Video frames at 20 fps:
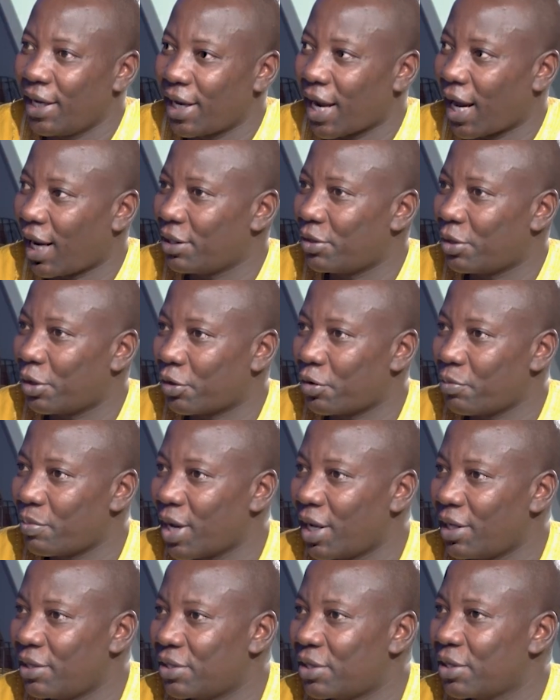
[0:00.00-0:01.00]
land
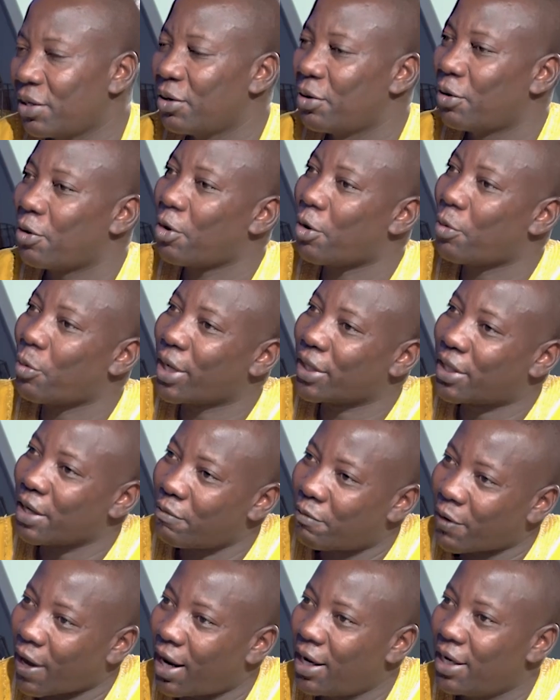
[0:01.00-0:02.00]
documents or
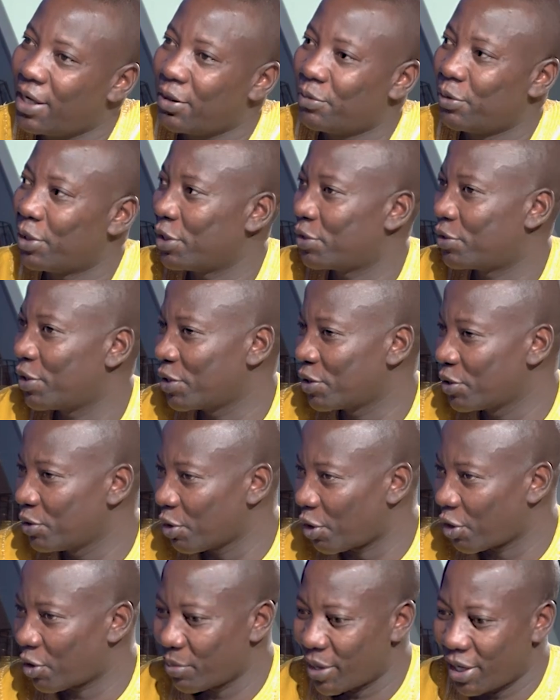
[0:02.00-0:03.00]
whatever, registration
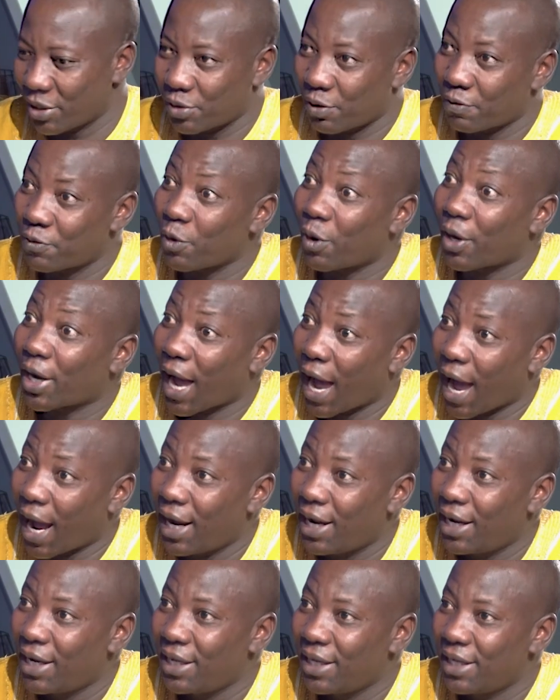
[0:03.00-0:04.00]
documents of your car,
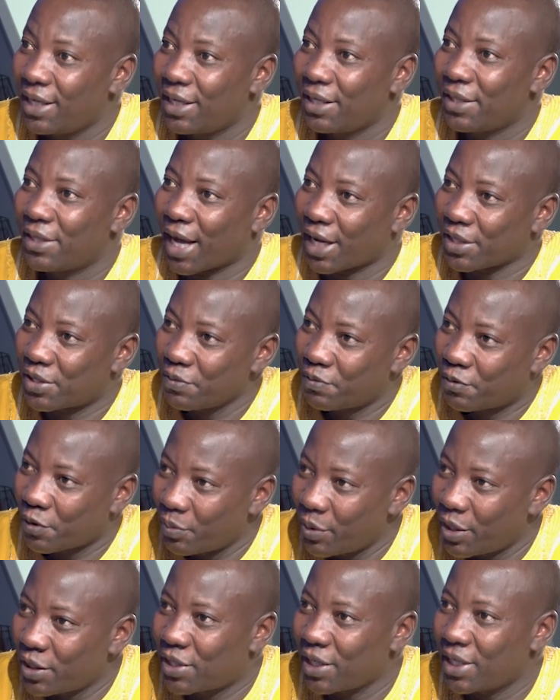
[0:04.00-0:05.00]
that
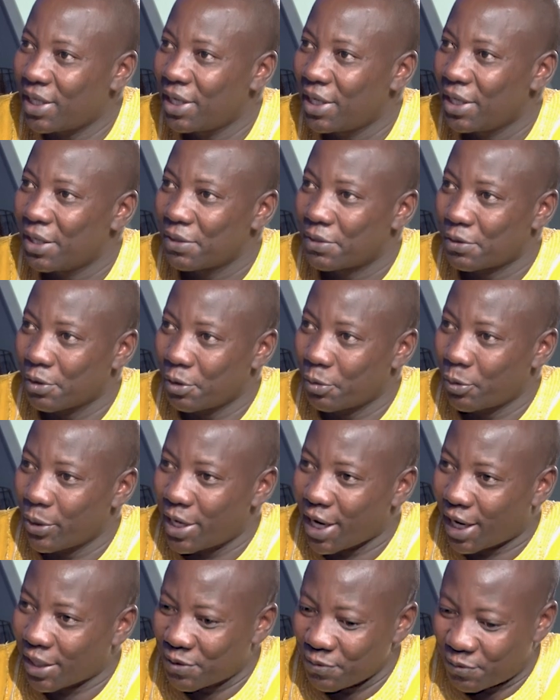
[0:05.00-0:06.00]
information. So with
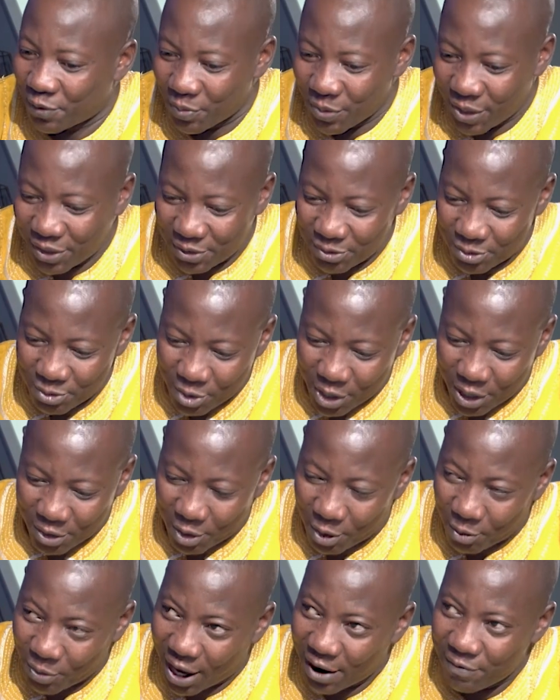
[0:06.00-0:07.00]
that information, you and
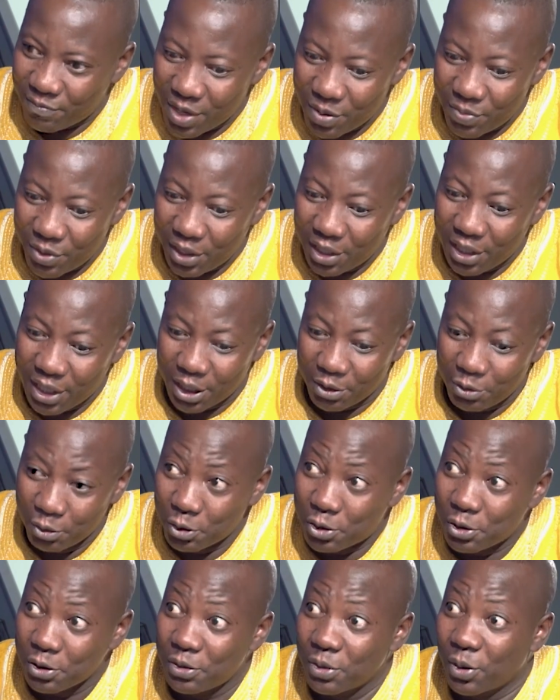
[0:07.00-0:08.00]
your wife, maybe you
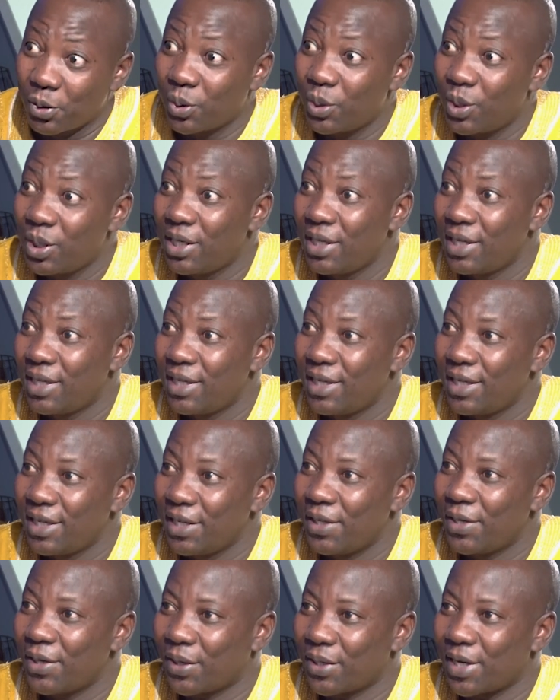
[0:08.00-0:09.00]
should know,
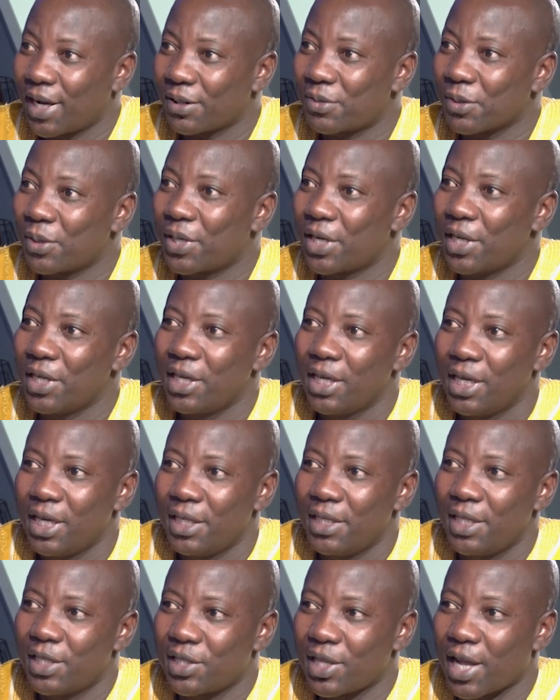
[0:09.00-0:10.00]
that, okay,
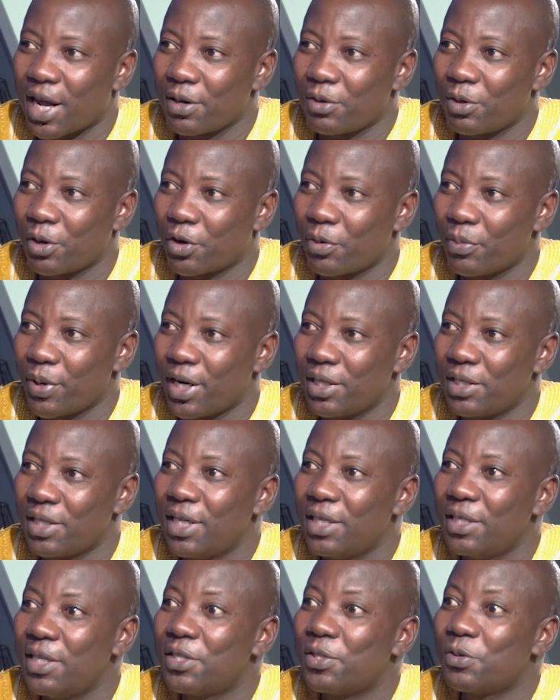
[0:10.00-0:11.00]
this land document,
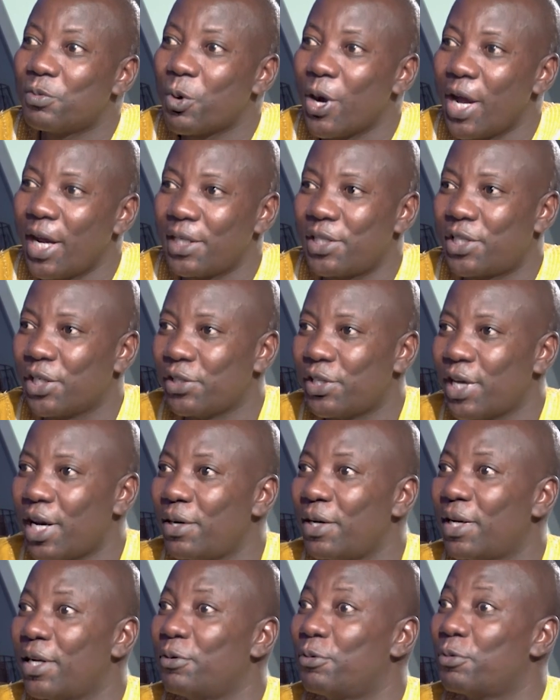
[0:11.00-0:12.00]
this is where
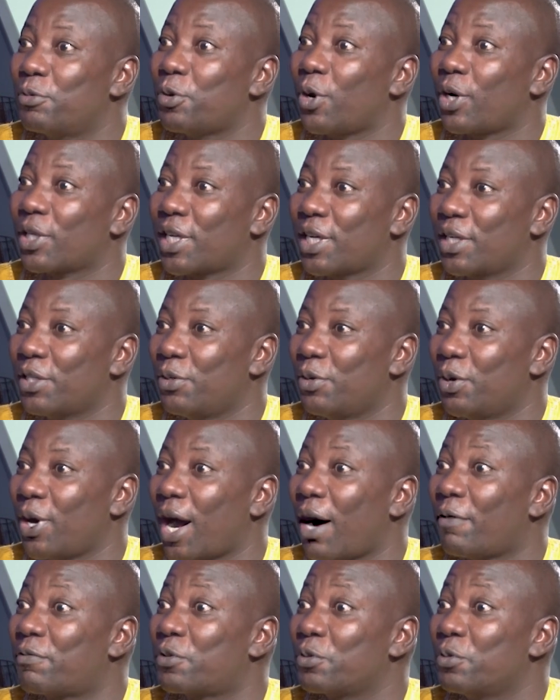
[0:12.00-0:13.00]
children do not,
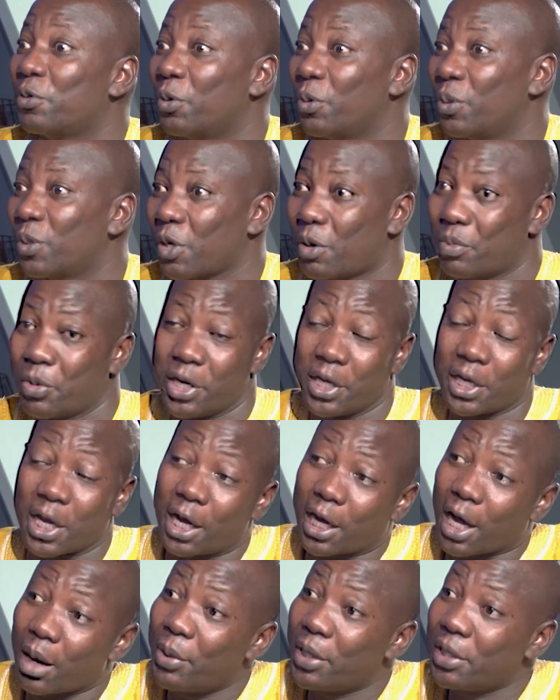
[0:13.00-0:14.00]
have to know. Somebody
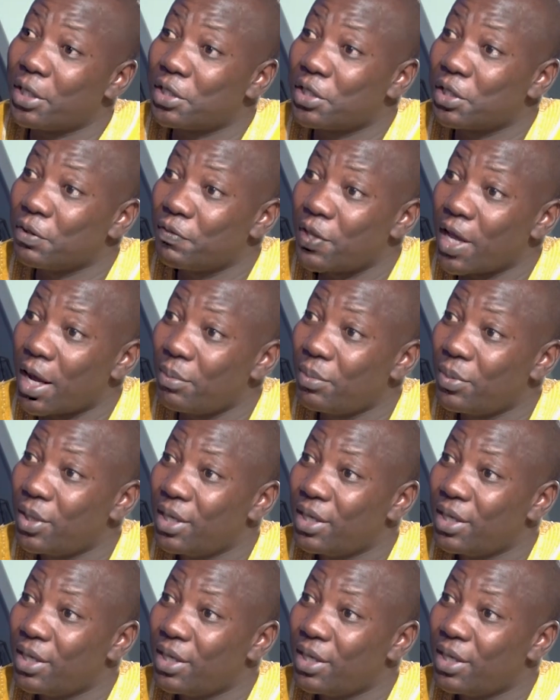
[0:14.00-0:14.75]
can come and deceive them,